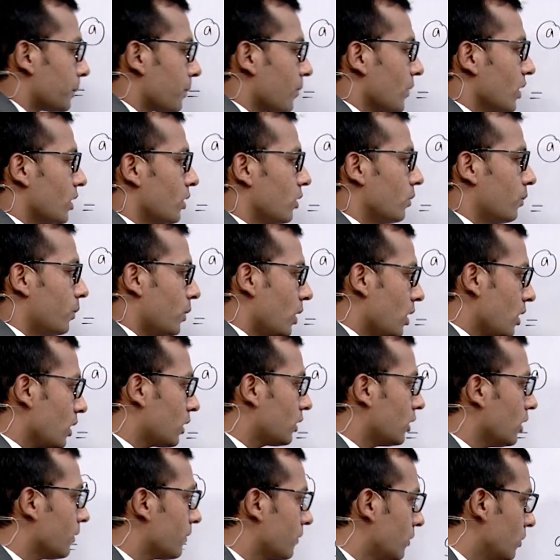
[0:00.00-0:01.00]
So
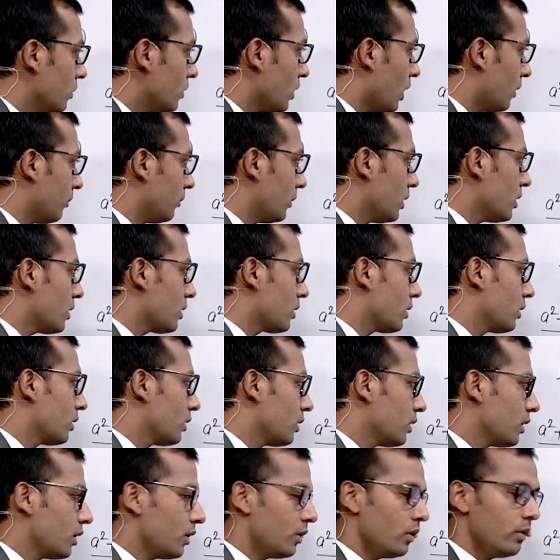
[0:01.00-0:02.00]
product of two numbers
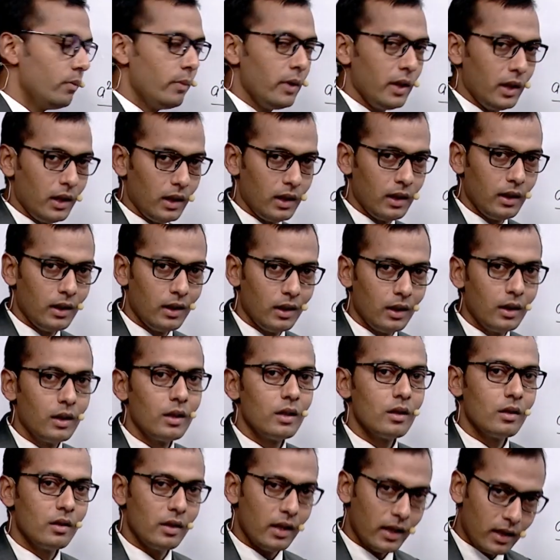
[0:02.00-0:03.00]
should be
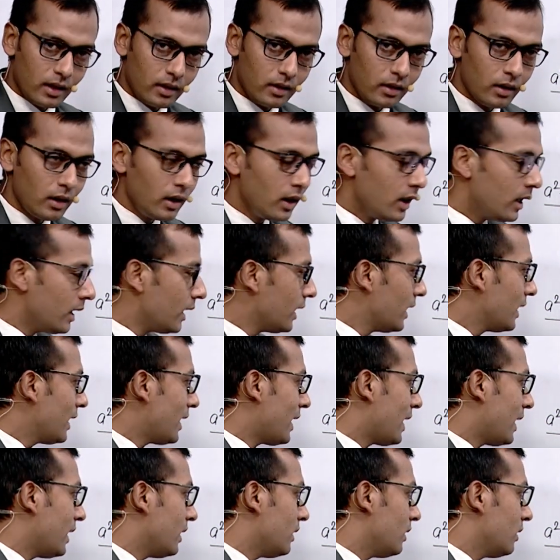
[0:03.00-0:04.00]
6,
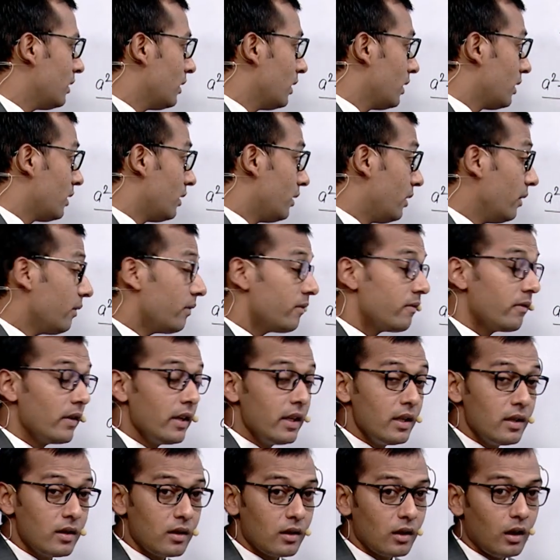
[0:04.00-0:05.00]
and
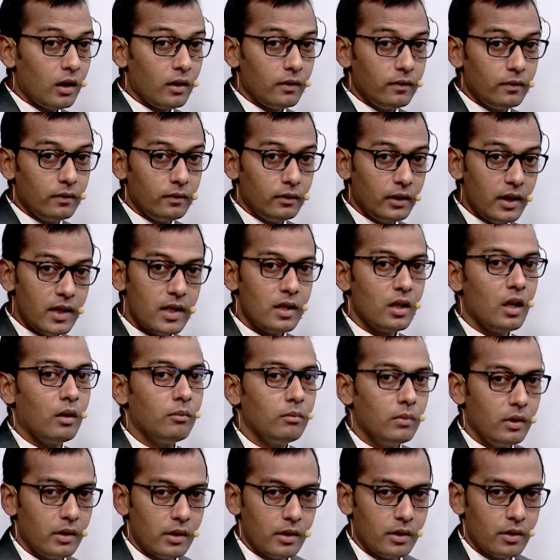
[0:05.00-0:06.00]
difference of these
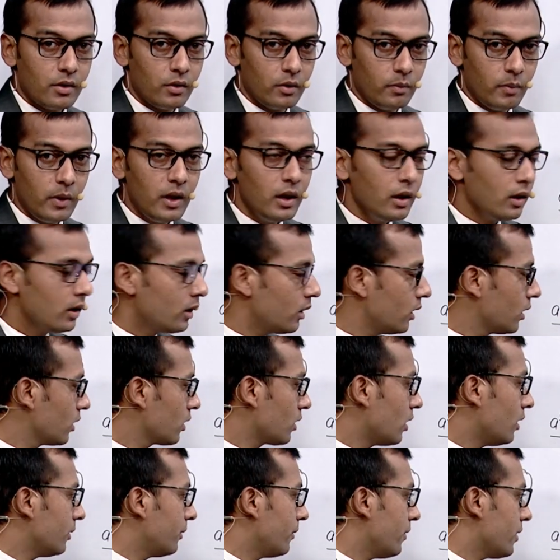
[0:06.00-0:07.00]
numbers should be
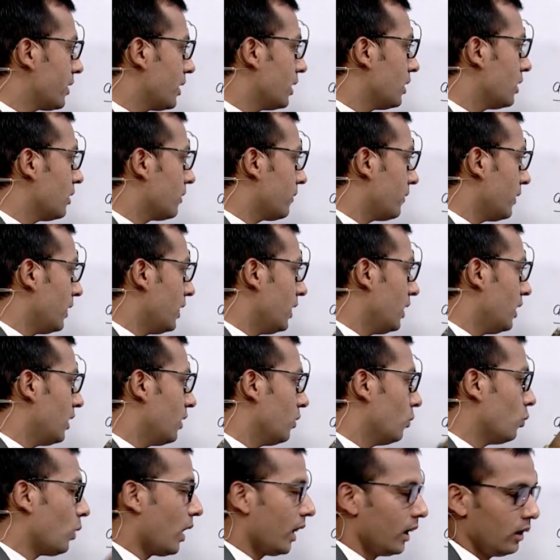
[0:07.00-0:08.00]
coefficient of a
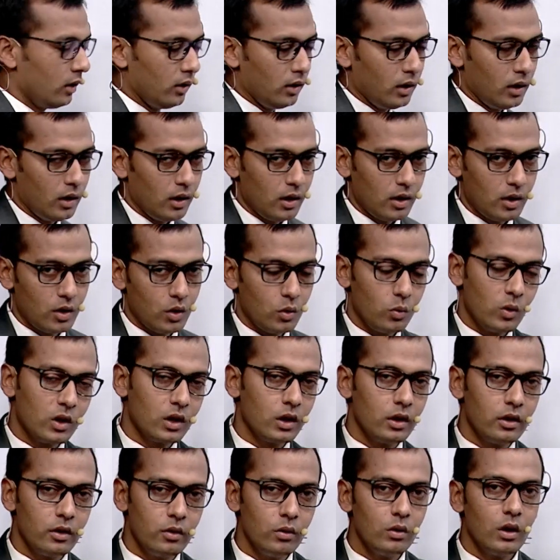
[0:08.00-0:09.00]
1. So what
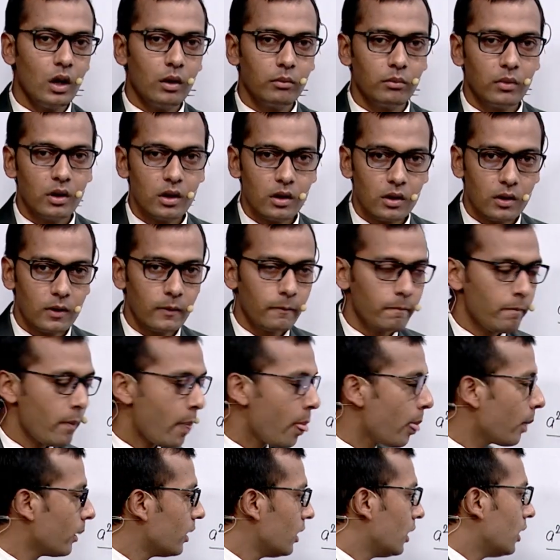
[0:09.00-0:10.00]
are two numbers
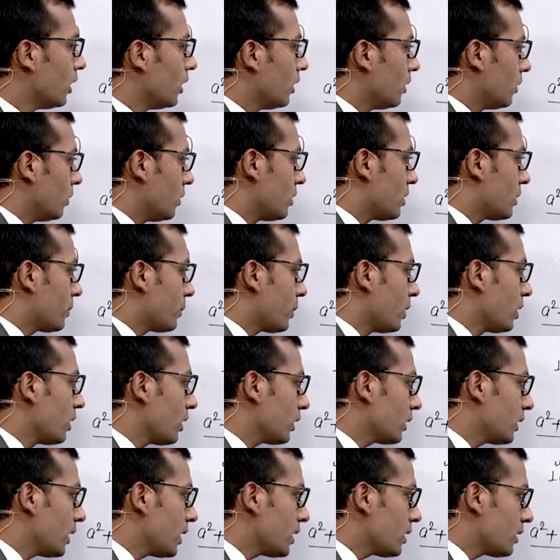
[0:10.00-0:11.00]
whose
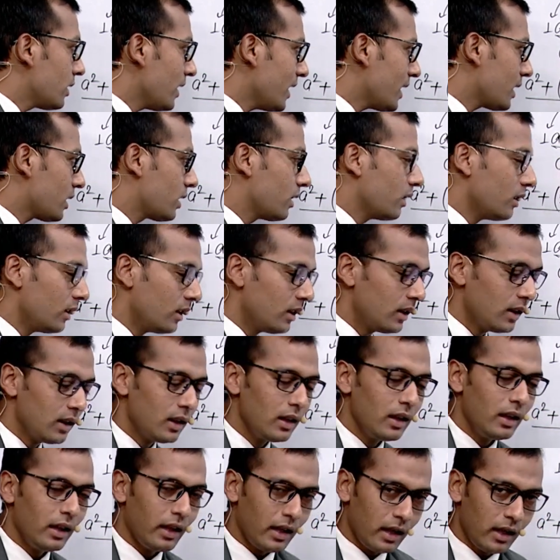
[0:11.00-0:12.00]
product is 6
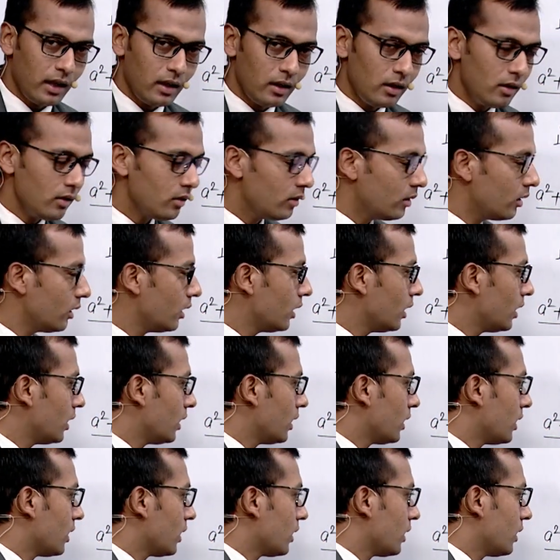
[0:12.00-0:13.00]
and
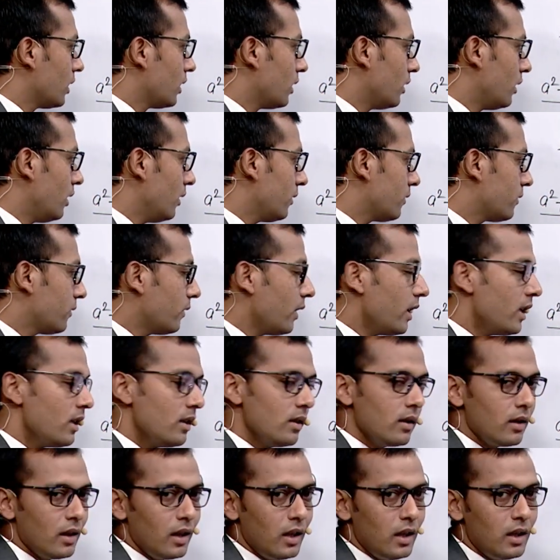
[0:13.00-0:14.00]

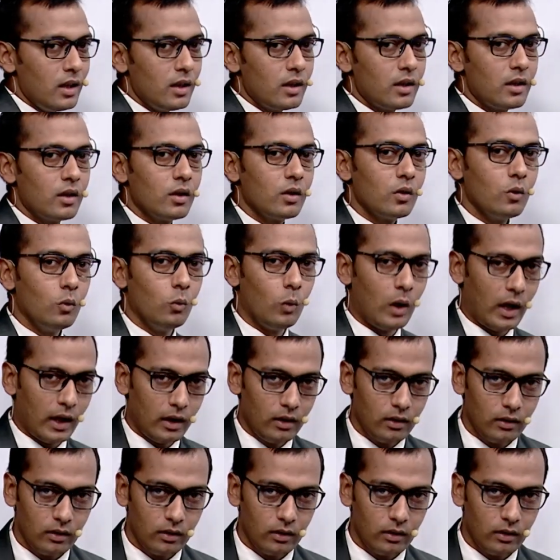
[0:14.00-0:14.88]
difference is 1?